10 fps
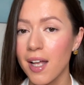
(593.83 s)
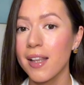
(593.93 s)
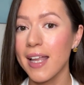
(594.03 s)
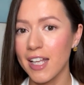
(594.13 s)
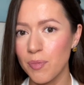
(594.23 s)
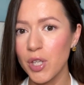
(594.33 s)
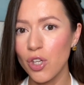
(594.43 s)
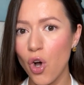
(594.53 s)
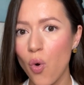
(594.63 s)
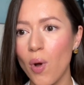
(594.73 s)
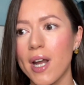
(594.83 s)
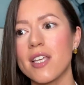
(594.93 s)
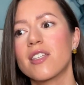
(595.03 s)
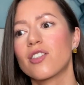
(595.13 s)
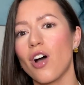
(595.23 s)
let me know when I
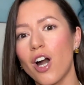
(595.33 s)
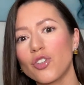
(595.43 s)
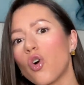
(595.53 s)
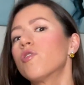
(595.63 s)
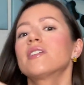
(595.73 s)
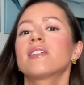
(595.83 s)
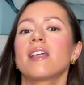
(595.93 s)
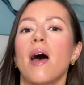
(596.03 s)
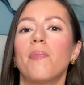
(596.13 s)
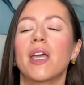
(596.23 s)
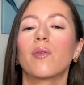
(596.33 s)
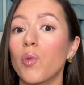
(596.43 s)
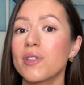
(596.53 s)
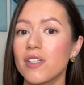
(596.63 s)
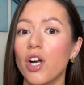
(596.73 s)
start overstepping, when
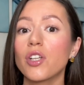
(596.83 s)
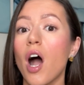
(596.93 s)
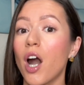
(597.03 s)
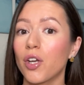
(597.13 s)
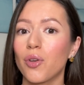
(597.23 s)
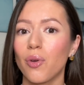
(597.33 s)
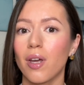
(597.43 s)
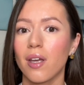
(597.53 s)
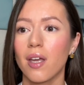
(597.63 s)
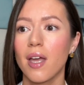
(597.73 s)
we start arguing?